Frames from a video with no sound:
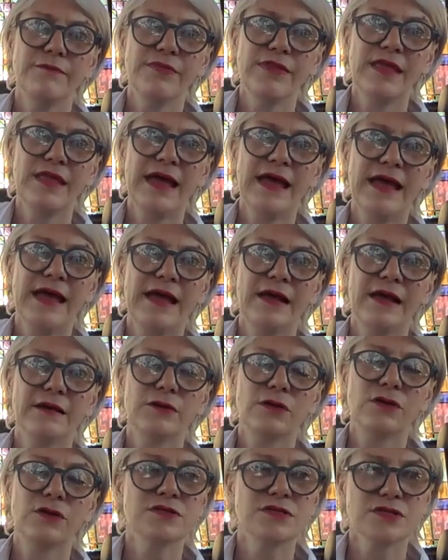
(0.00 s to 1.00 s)
their
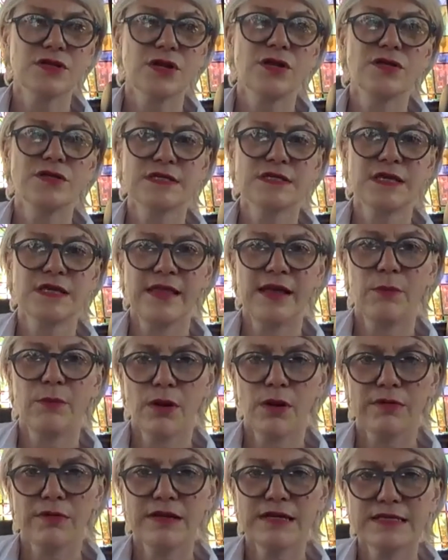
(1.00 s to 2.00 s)
concerns and their
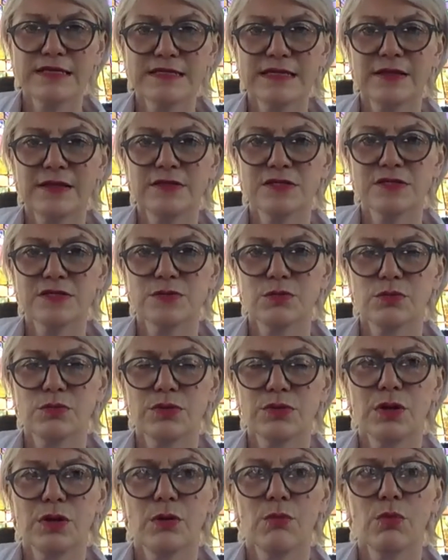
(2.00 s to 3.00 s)
worries, and,
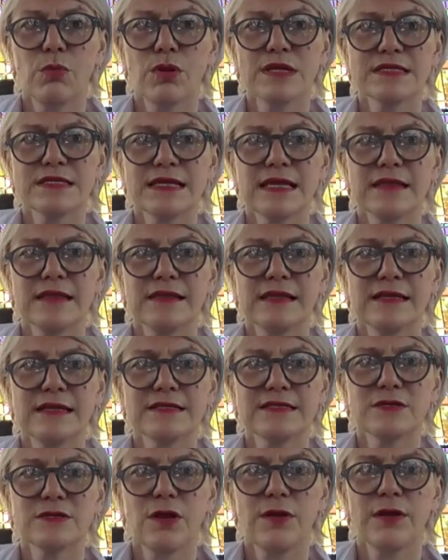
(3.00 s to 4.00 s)
you know, what is it
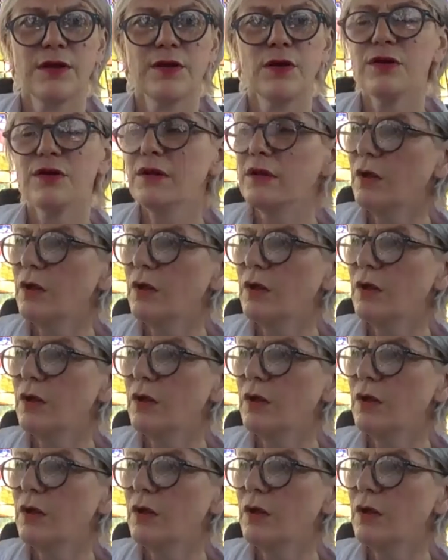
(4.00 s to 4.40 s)
that's going on.